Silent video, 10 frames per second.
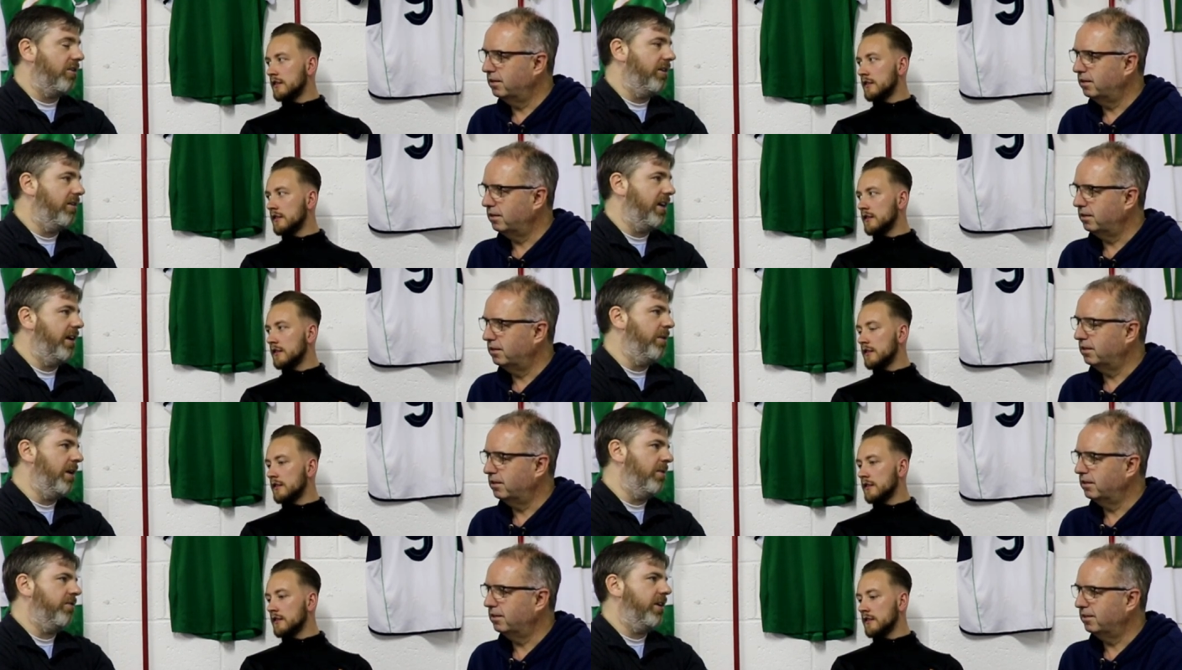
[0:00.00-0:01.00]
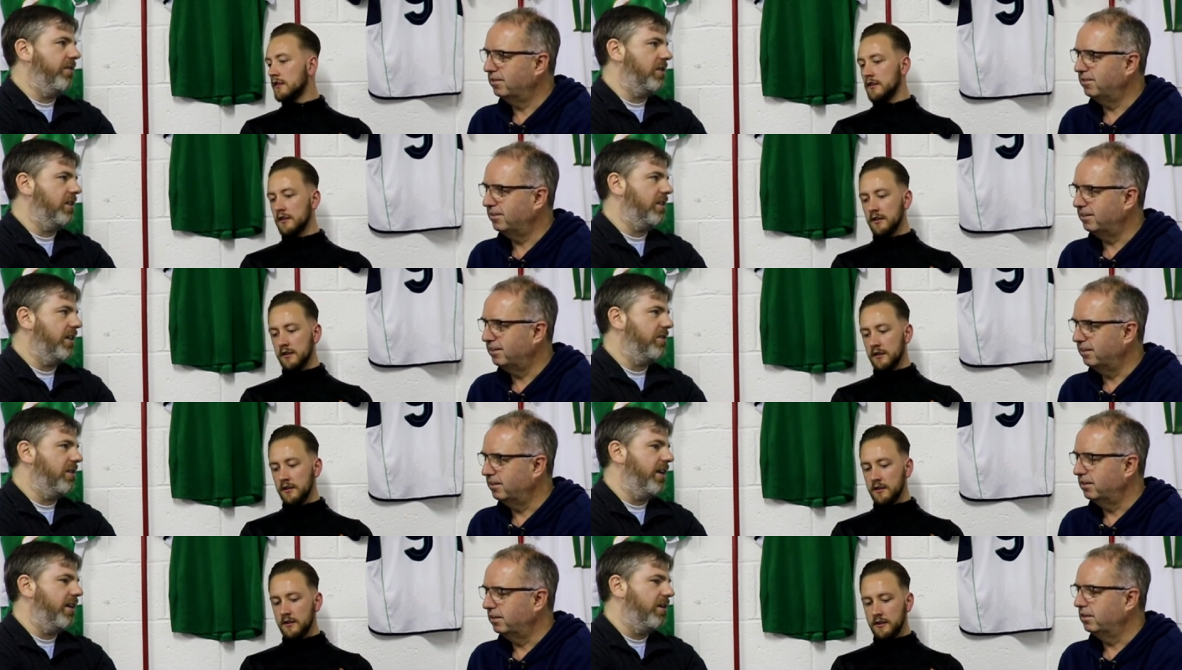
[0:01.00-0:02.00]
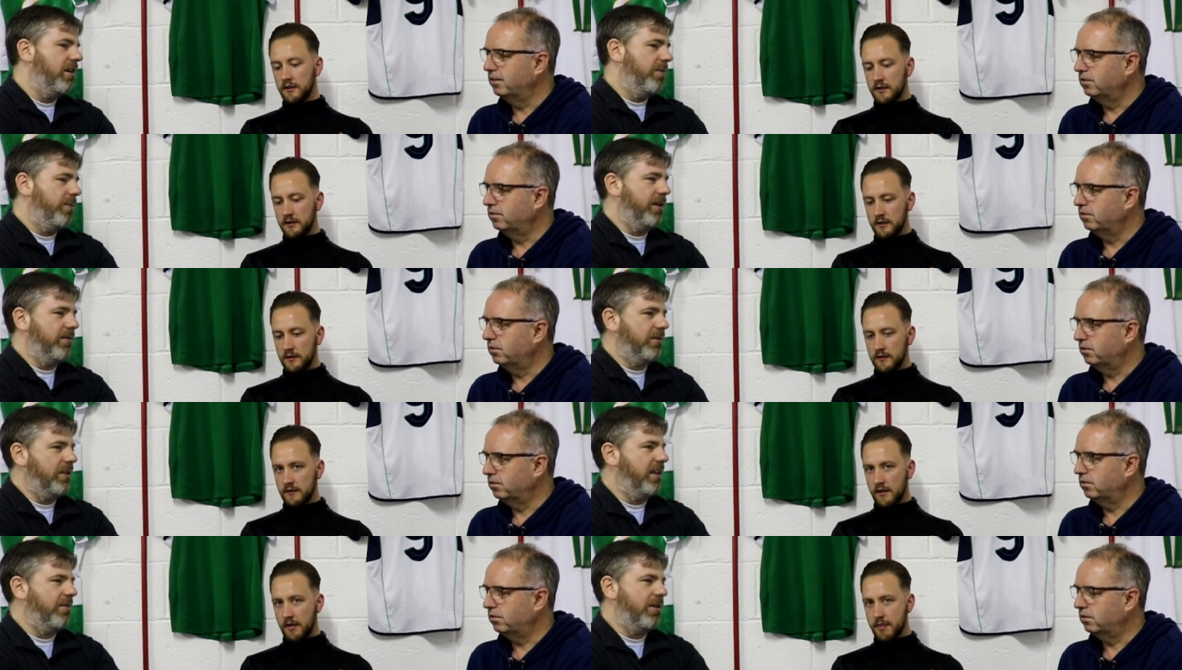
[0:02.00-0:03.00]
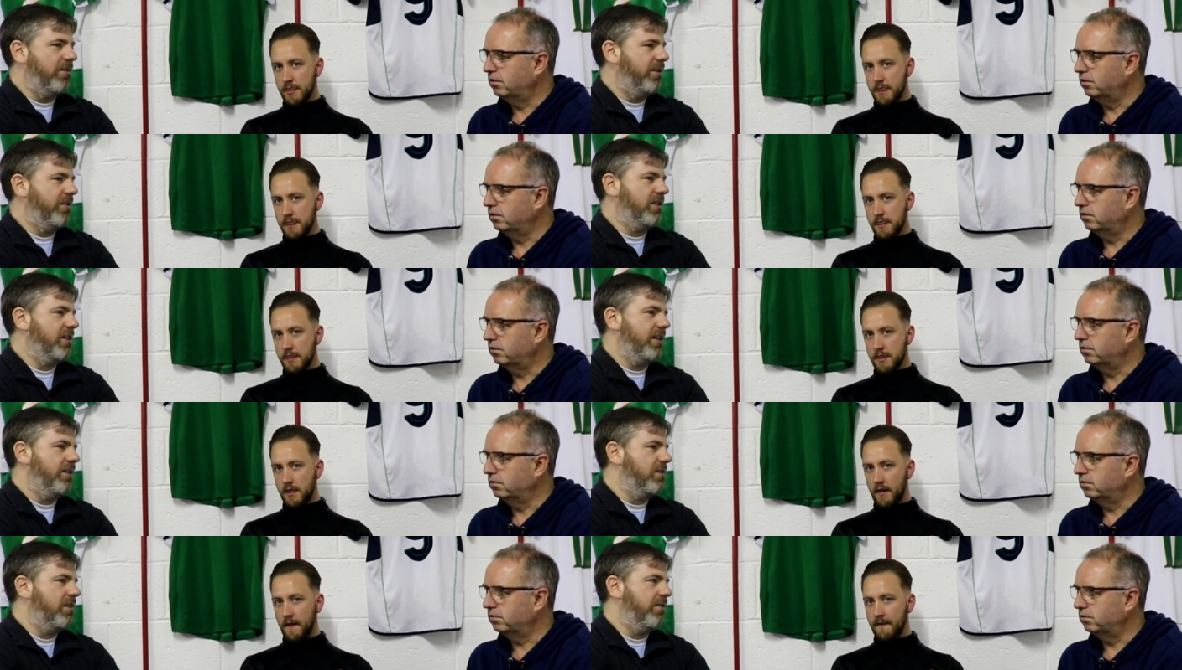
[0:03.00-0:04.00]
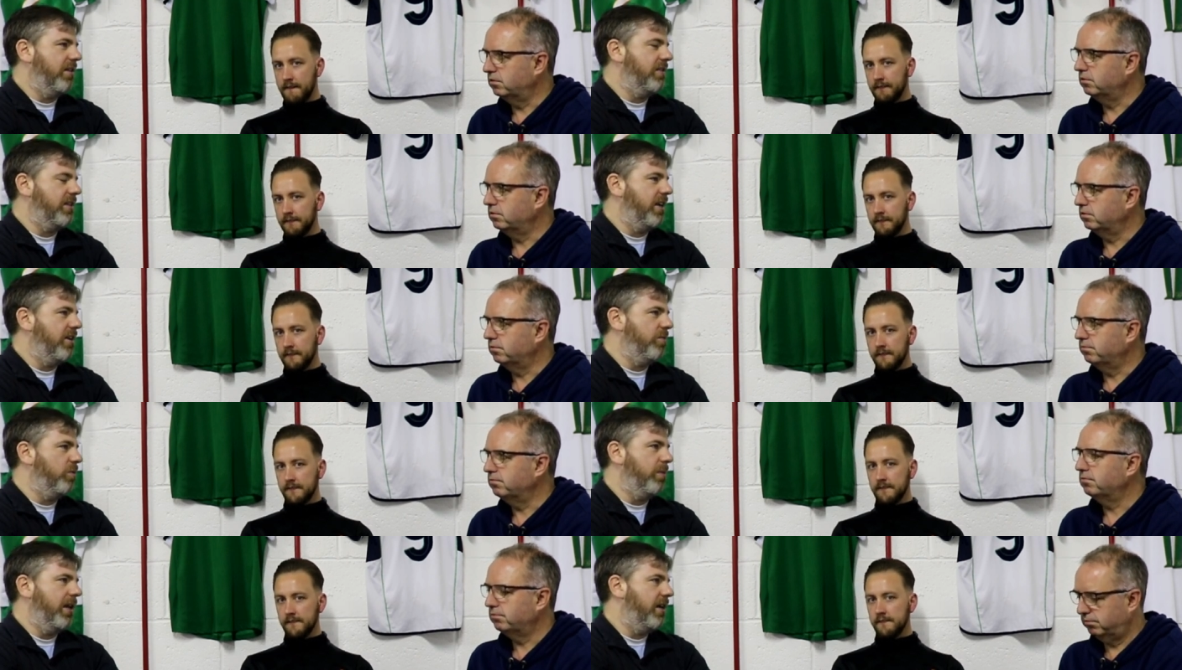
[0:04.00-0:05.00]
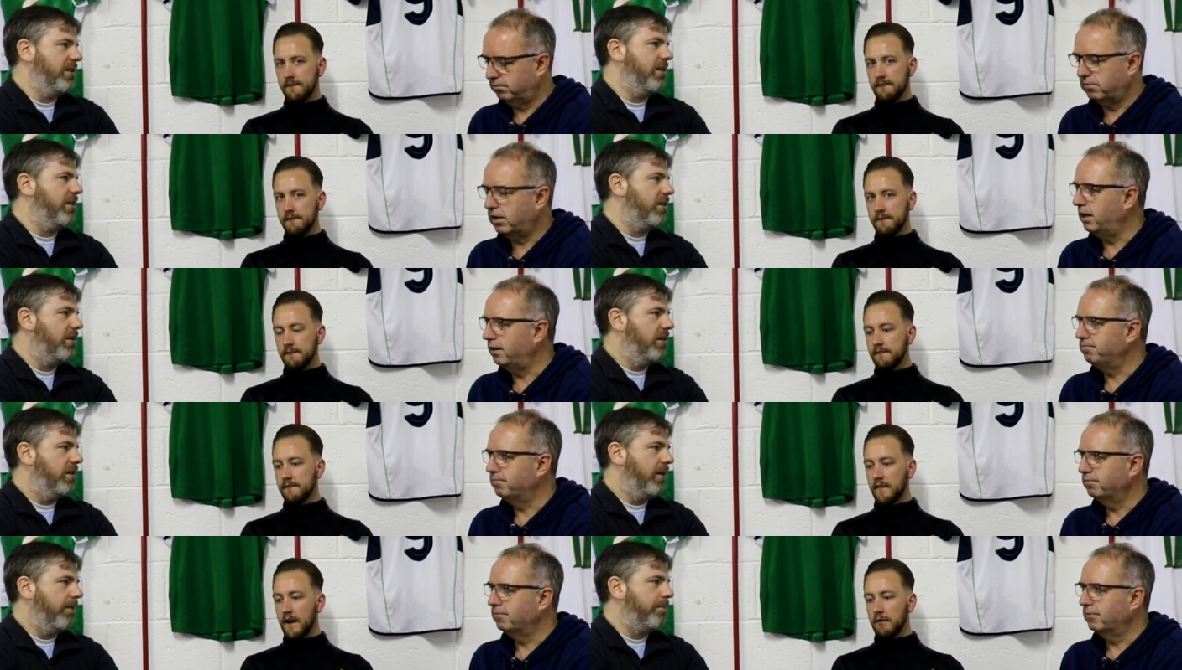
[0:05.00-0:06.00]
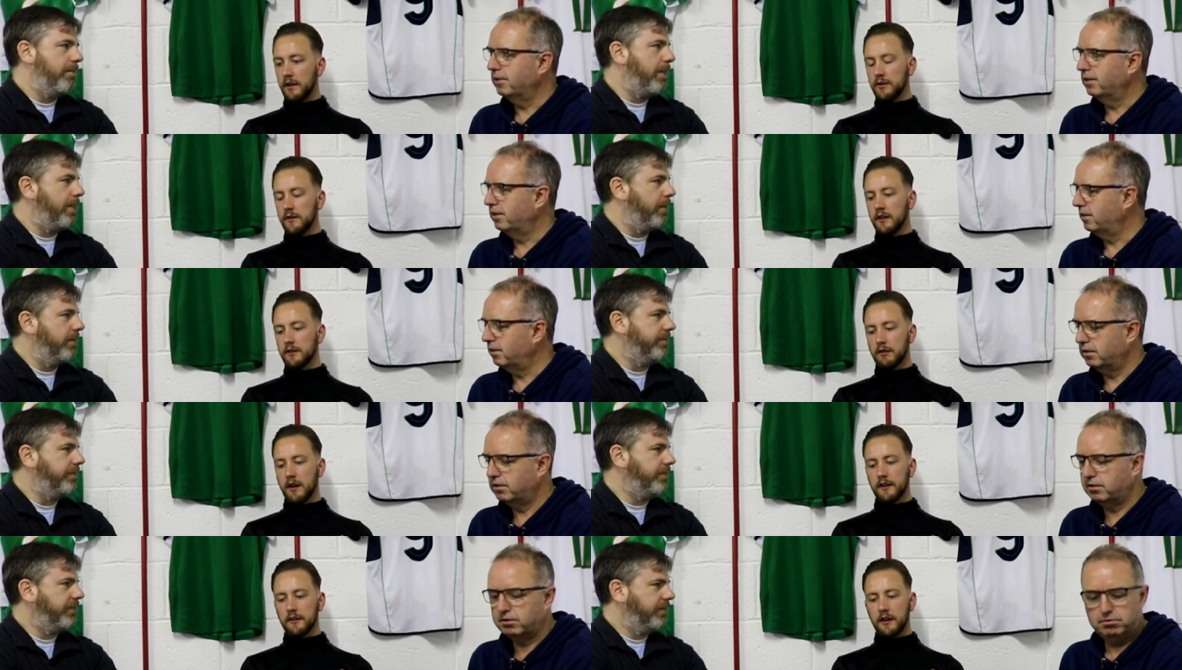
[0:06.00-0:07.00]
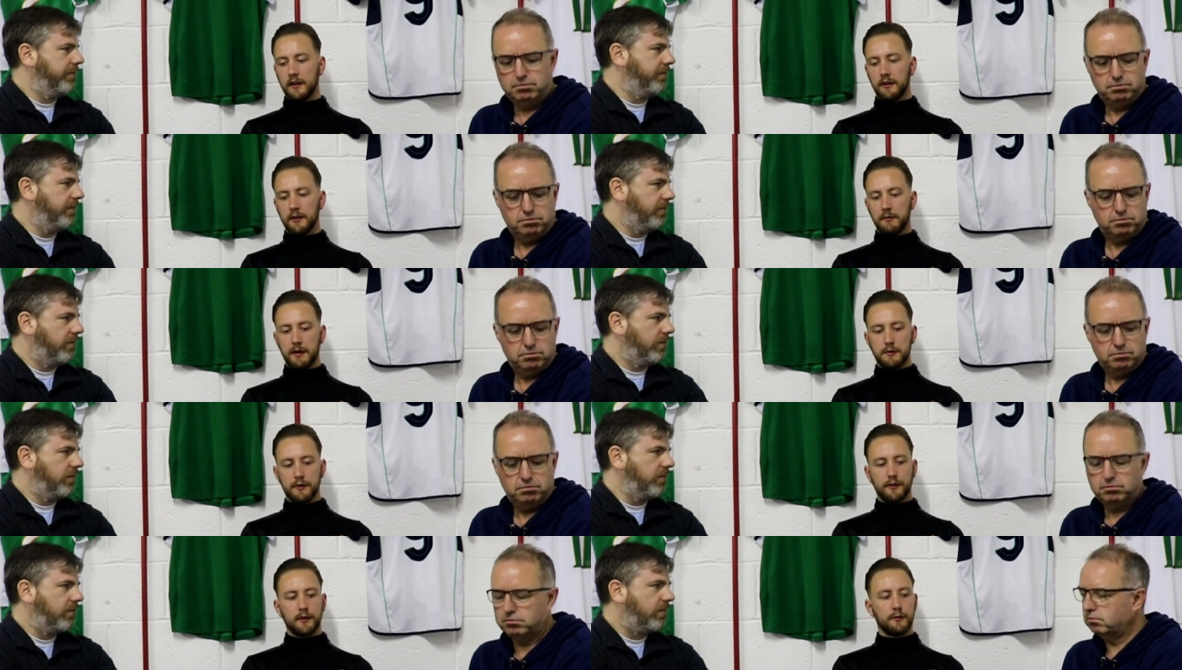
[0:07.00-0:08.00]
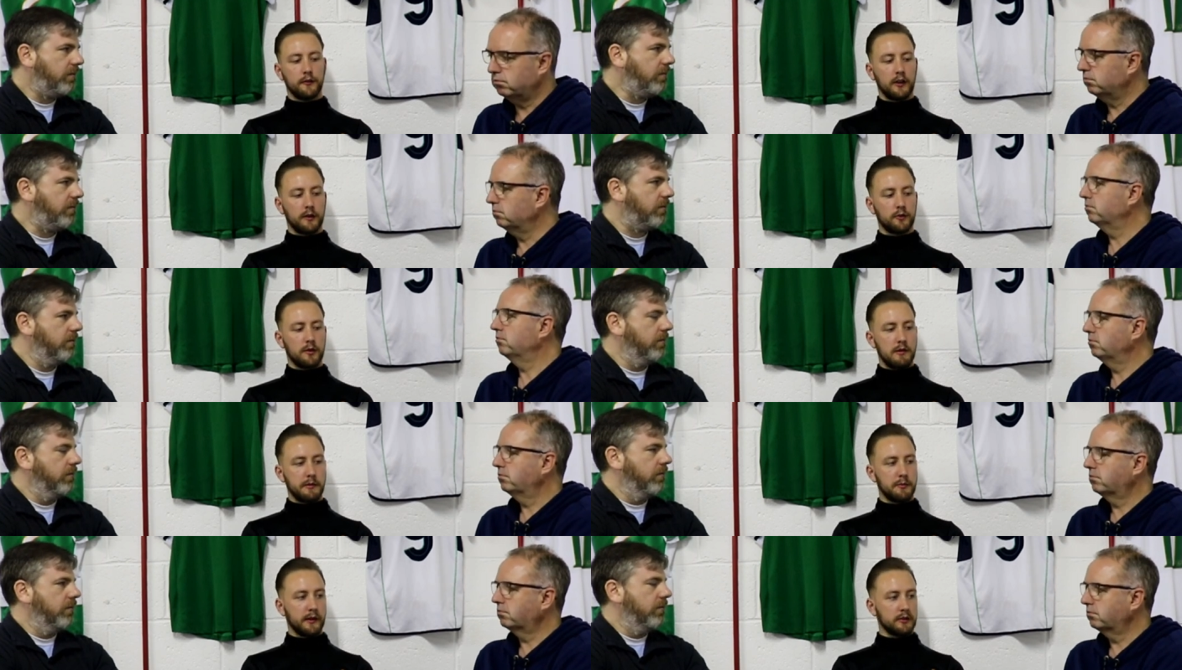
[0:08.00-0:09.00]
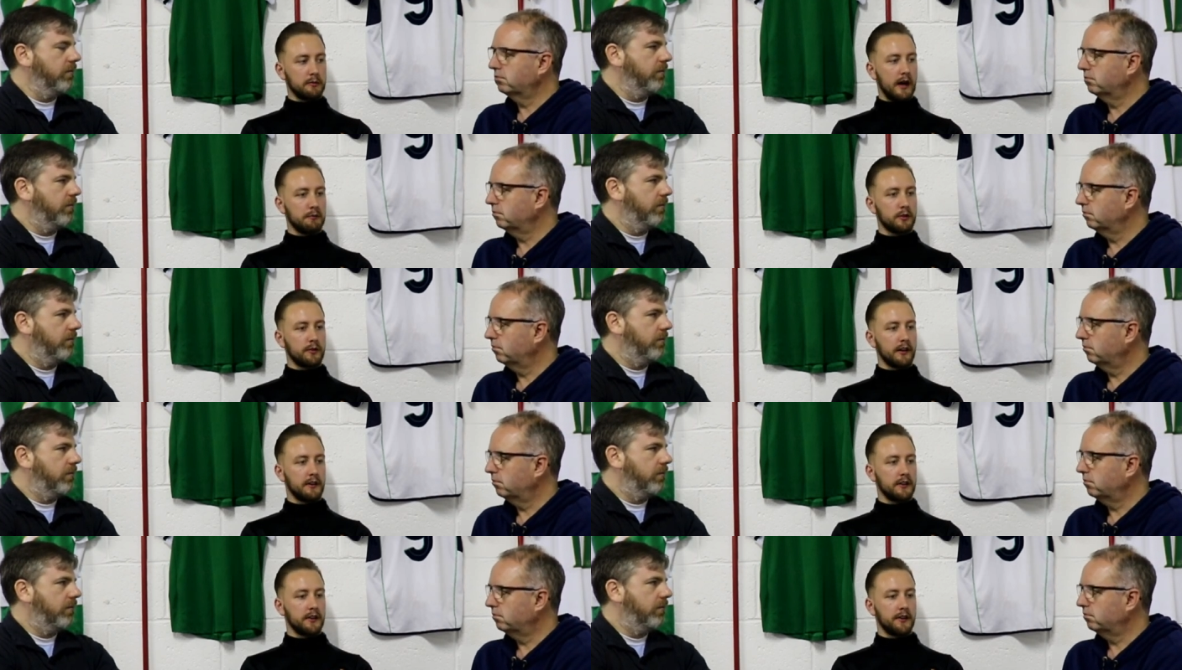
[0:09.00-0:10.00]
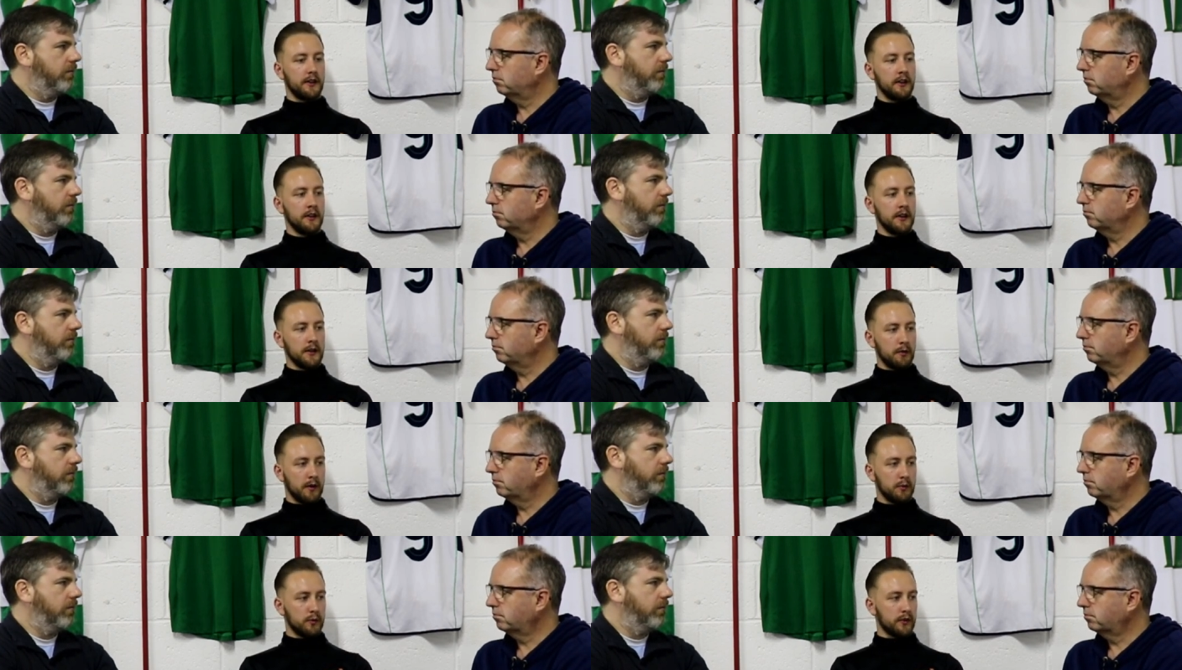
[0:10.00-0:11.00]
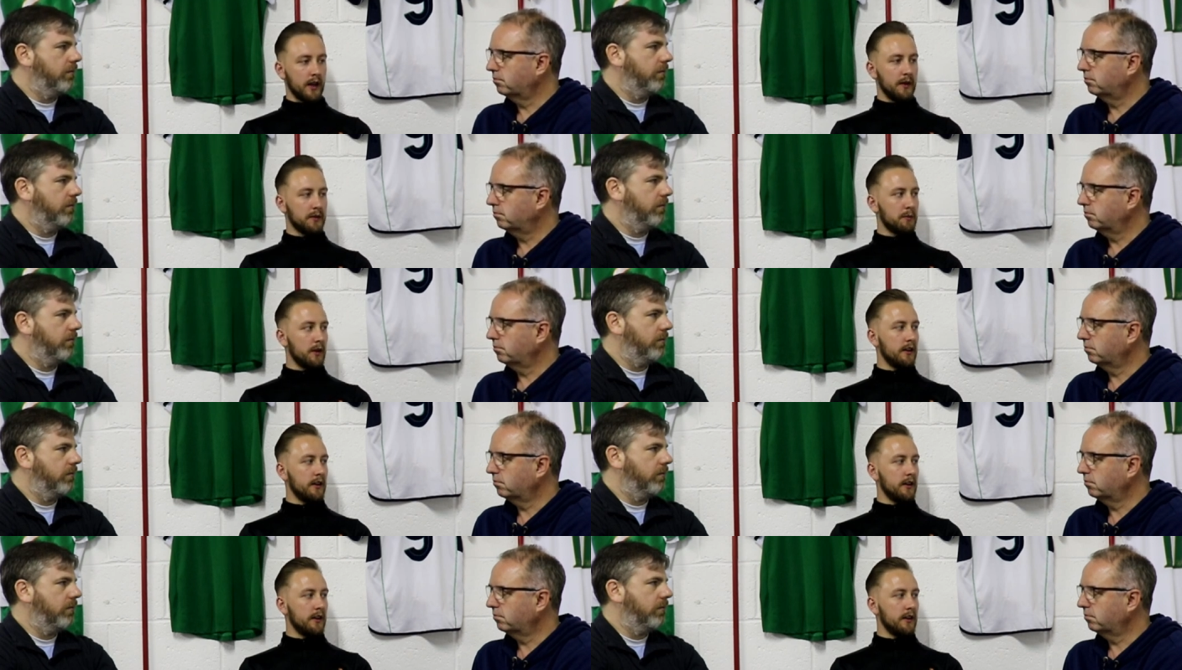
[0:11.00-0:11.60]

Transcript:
Speaker 1: crowd again, maybe five or six thousand at it. But when you think about five or six thousand in Aviva Stadium, we would be lost in there. Yeah.
Speaker 2: Yeah, well, I do think as well is that you know maybe if we if we could try maybe bring some atmosphere into the twenty ones games, it might